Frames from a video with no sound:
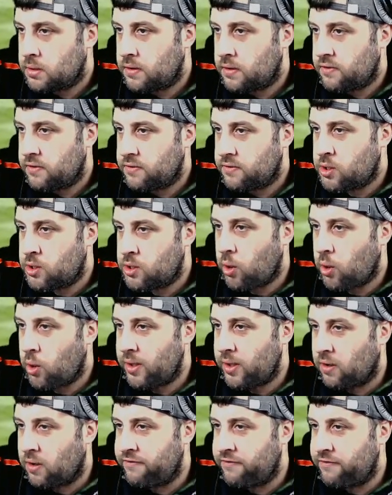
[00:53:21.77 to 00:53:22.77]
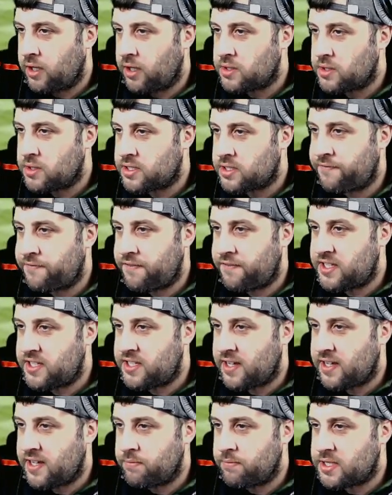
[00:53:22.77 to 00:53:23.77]
21 votes.
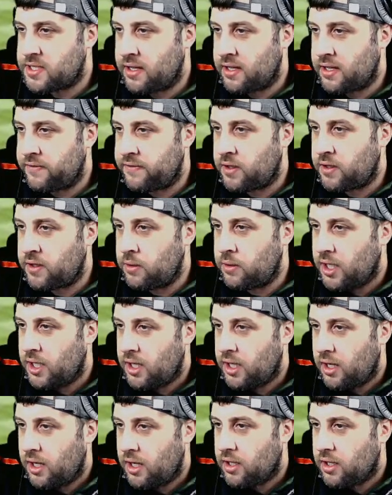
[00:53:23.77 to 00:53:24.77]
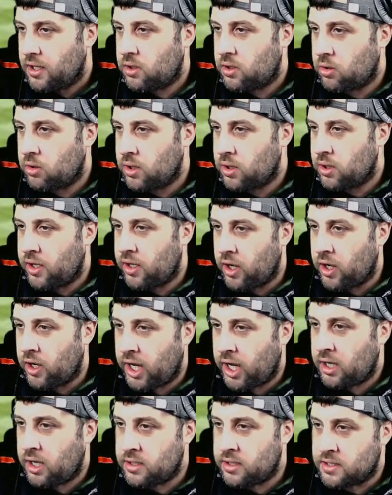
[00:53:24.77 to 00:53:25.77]
57% of you calling on
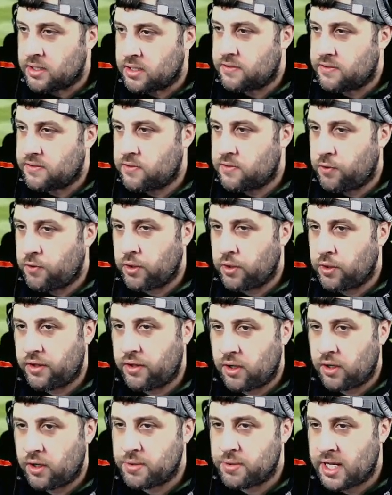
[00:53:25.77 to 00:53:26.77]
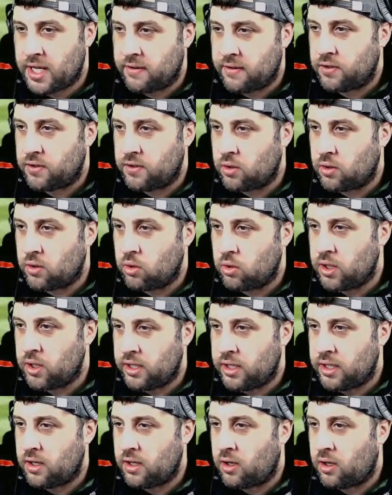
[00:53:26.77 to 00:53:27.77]
Ireland. 43% of you calling
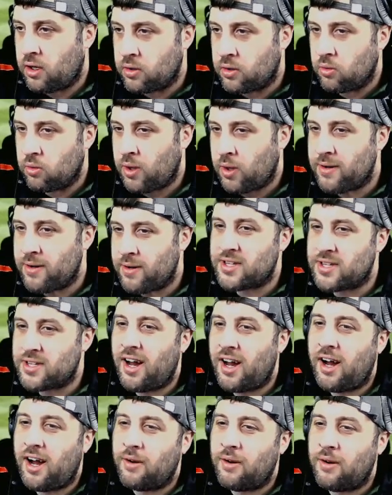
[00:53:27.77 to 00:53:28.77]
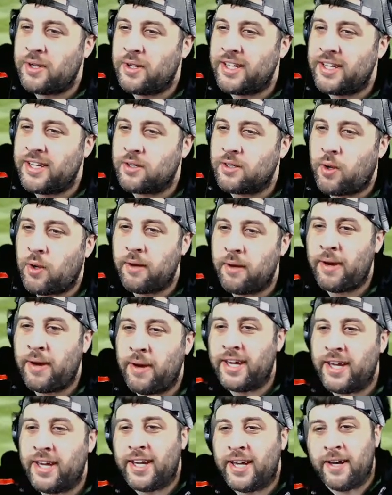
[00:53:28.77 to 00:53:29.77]
on Wales. Oh, we didn't quite make
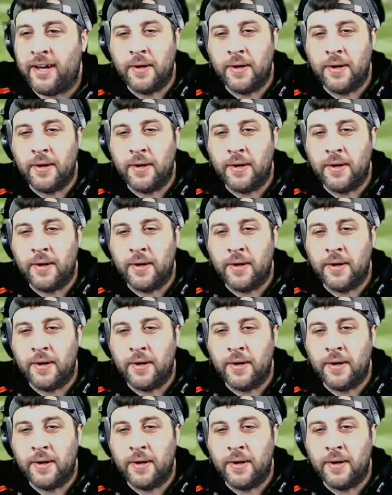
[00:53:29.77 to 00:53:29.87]
it.